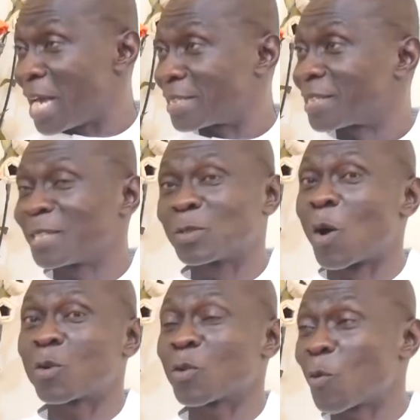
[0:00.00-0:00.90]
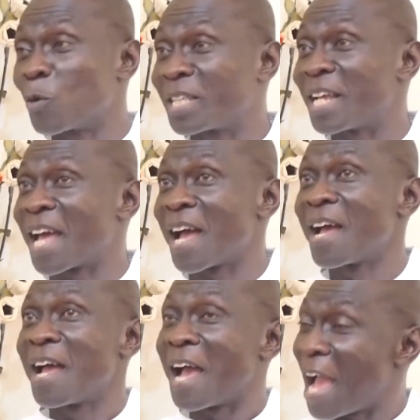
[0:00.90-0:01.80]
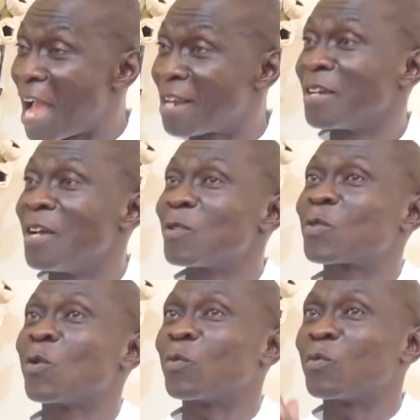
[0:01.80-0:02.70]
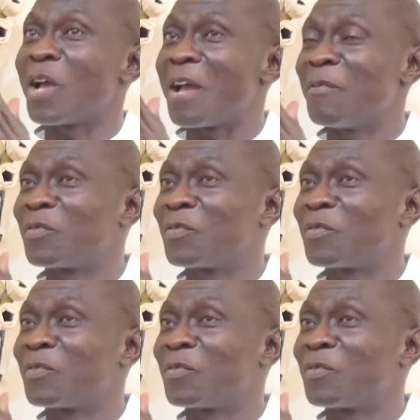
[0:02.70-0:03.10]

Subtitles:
Yes, it's not container. And so